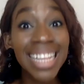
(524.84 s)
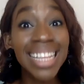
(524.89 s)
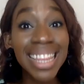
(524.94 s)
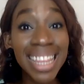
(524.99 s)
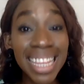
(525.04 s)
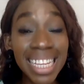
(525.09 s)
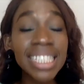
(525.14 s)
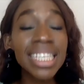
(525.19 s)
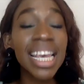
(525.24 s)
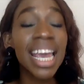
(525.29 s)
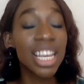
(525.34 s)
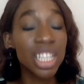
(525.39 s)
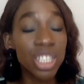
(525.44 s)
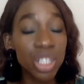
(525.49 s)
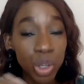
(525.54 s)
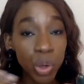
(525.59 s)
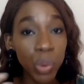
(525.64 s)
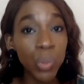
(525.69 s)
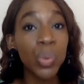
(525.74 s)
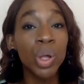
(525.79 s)
this
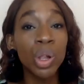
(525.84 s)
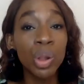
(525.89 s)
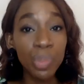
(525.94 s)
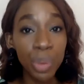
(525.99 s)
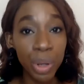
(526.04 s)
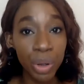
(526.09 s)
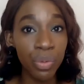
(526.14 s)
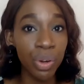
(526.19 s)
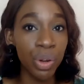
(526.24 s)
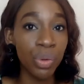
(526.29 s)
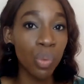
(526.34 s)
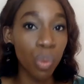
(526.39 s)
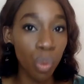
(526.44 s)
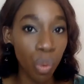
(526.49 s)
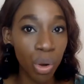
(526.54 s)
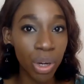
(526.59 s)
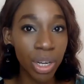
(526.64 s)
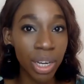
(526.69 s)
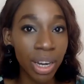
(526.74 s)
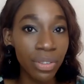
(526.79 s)
case, you will be
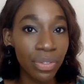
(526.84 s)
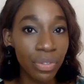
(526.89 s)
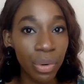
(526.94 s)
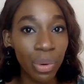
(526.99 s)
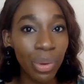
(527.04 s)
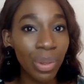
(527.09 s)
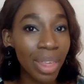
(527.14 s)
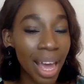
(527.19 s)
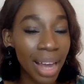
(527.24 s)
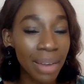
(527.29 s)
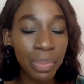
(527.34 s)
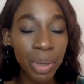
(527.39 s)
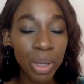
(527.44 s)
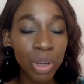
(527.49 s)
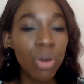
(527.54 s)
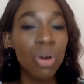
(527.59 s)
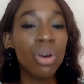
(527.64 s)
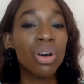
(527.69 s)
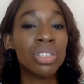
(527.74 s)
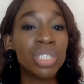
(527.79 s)
rewarded for that
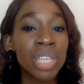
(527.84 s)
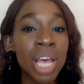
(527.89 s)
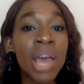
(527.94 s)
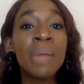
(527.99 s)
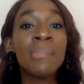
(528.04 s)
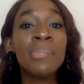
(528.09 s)
because